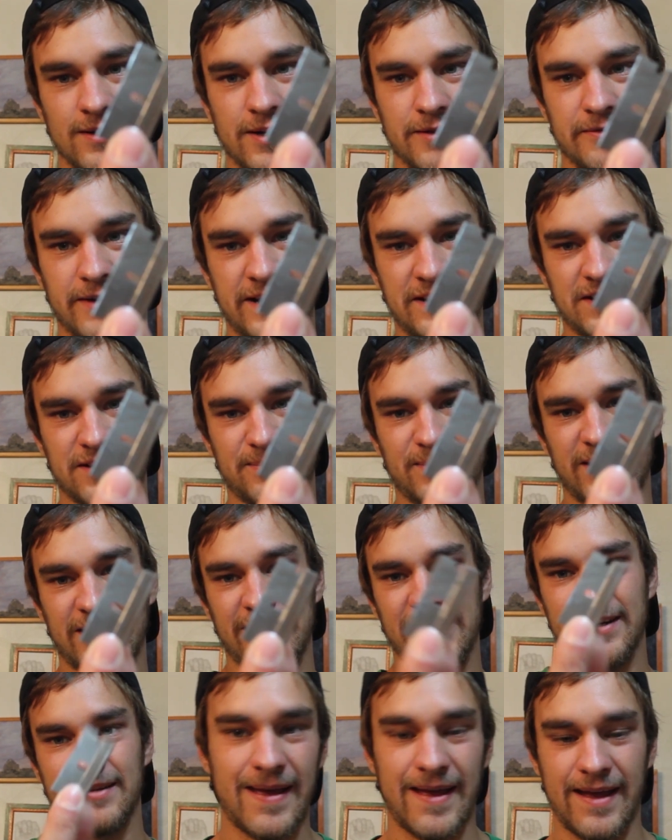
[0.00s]
A razor
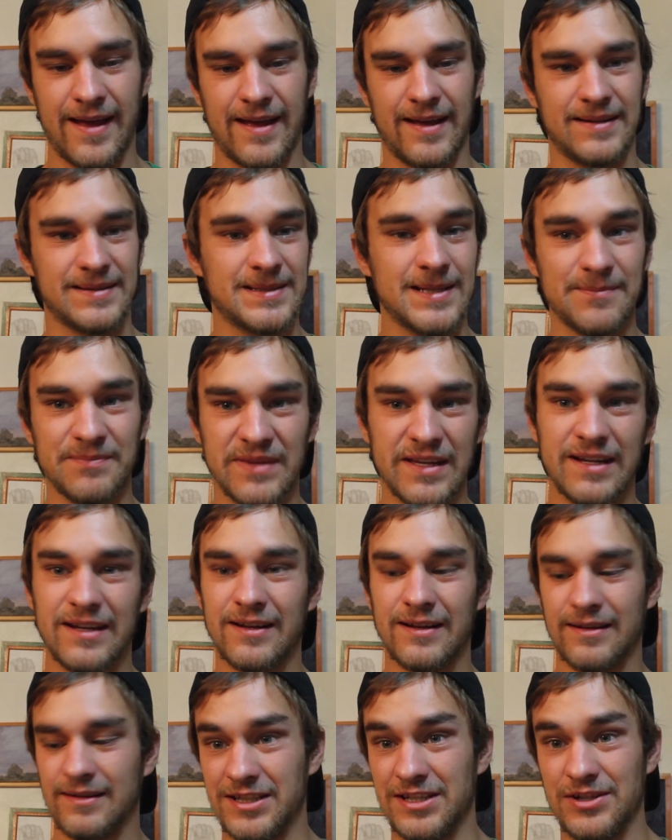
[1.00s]
blade and
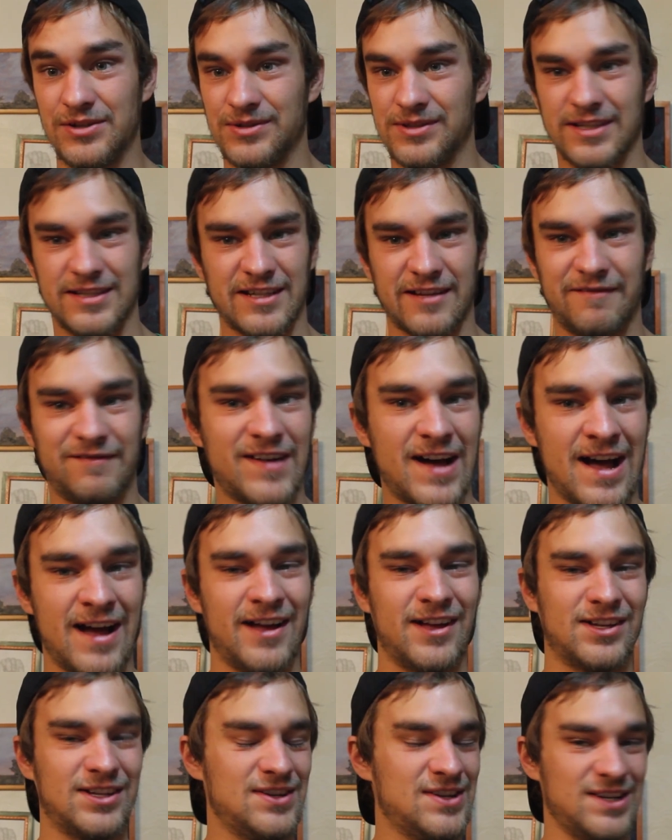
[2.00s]
something to use as a
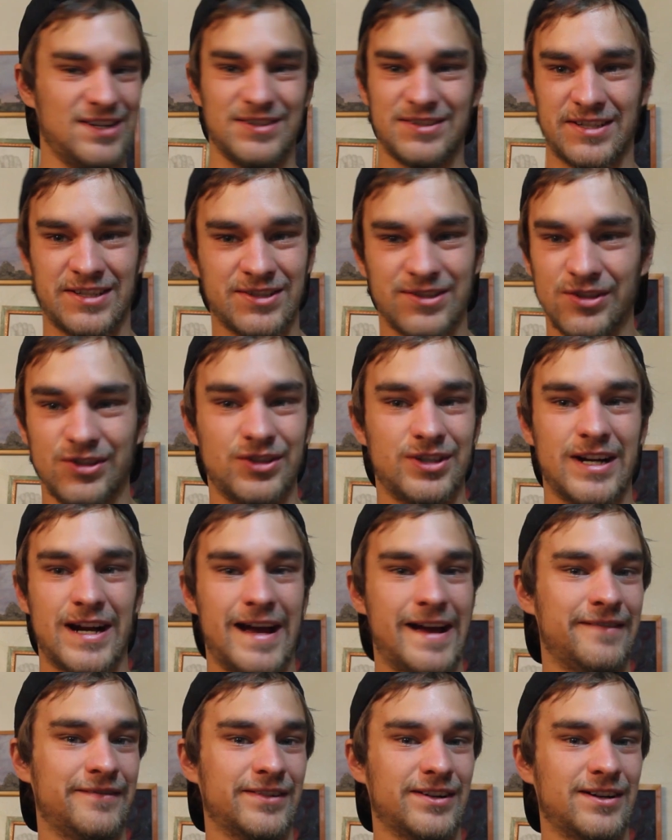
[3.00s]
file. You can use a
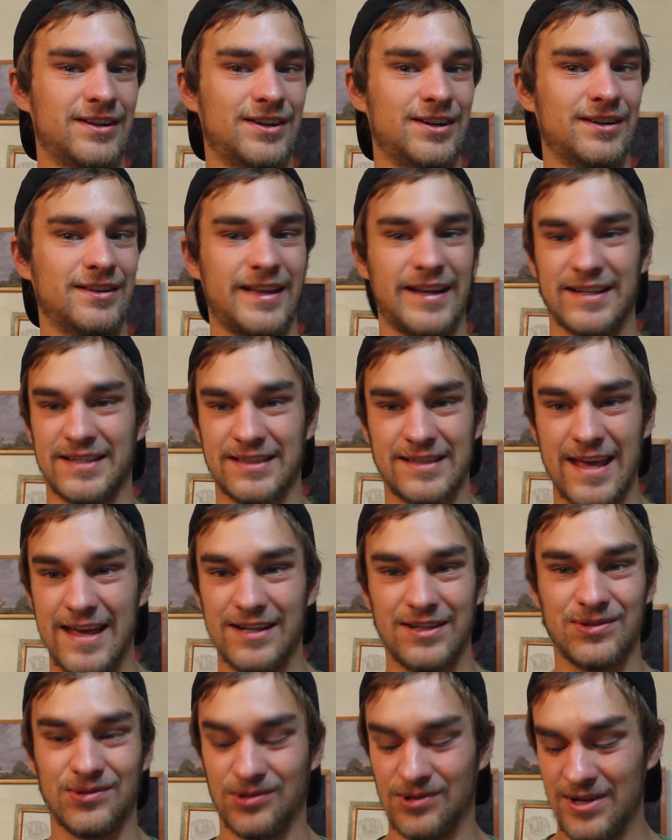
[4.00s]
screwdriver, like a
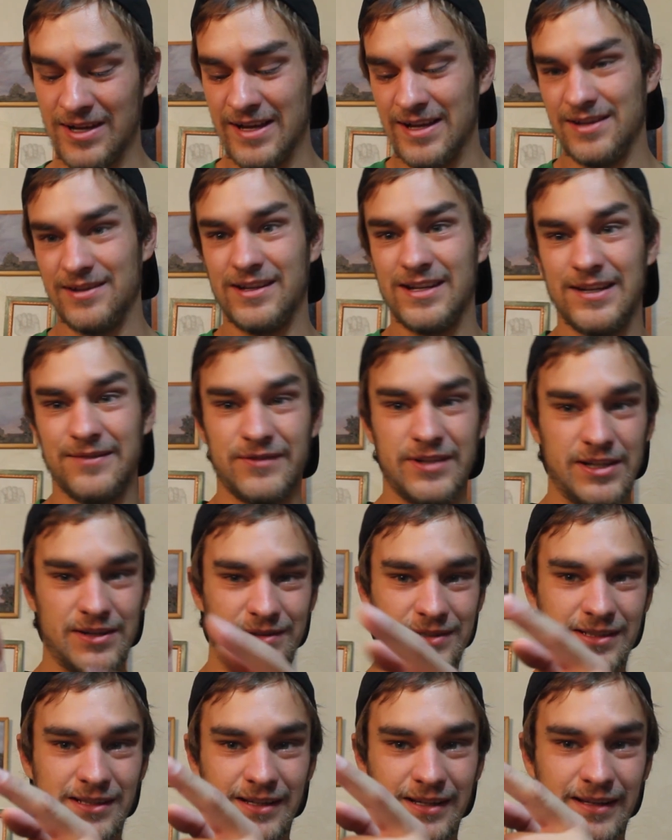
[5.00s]
skate tool. You could even
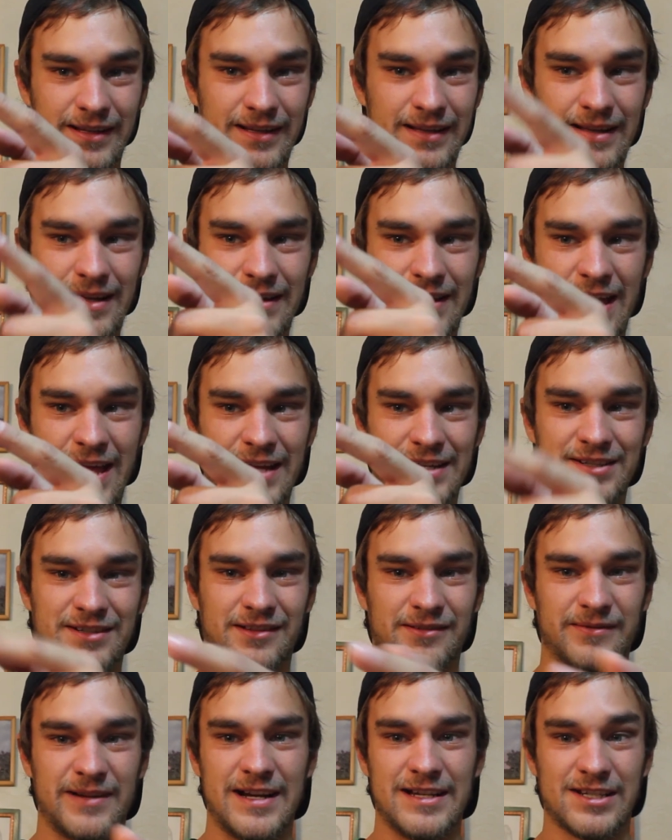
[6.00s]
use the edge of
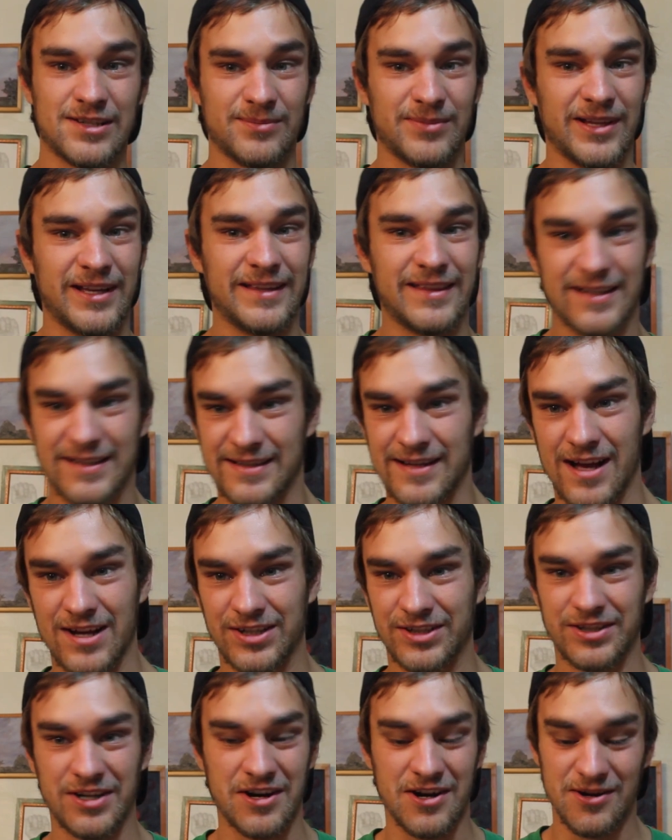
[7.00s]
the razor blade that's
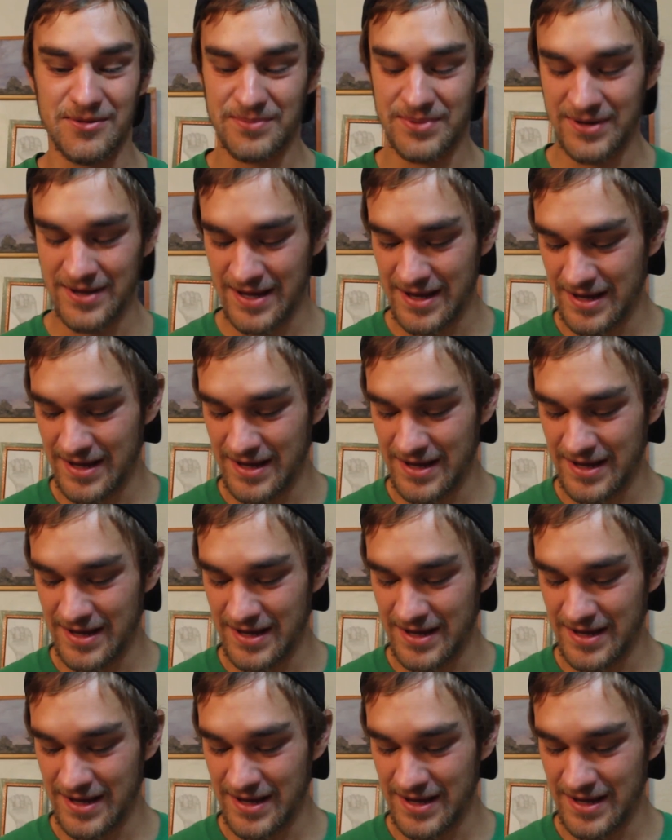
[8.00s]
not sharp.